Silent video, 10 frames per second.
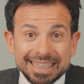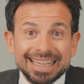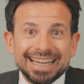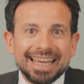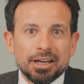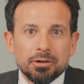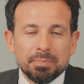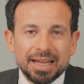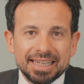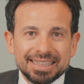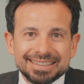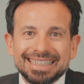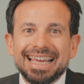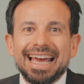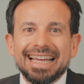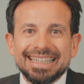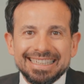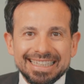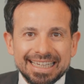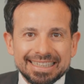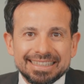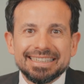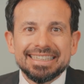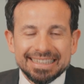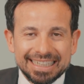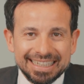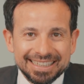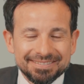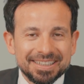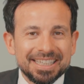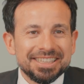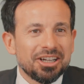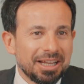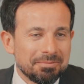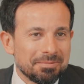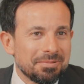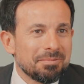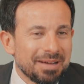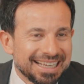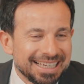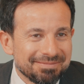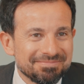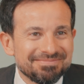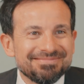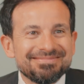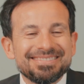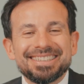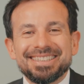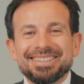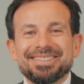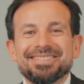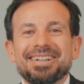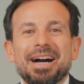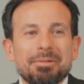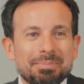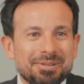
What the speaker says: Legal and Compliance at Iliad Italy. Jole, welcome to our